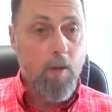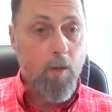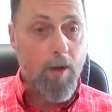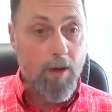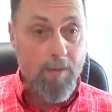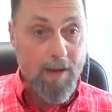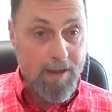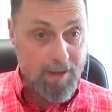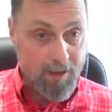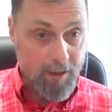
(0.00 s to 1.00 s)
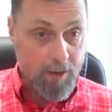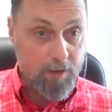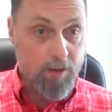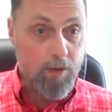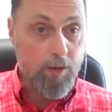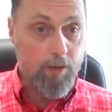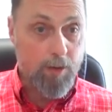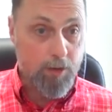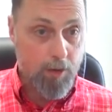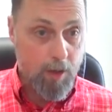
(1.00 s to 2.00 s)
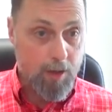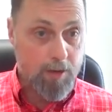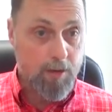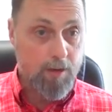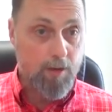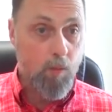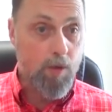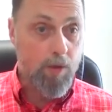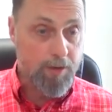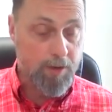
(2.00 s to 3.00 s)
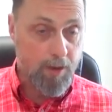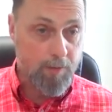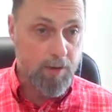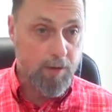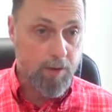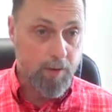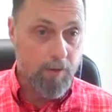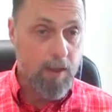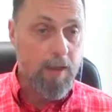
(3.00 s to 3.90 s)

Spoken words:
where it makes sense to use a trust as a will substitute.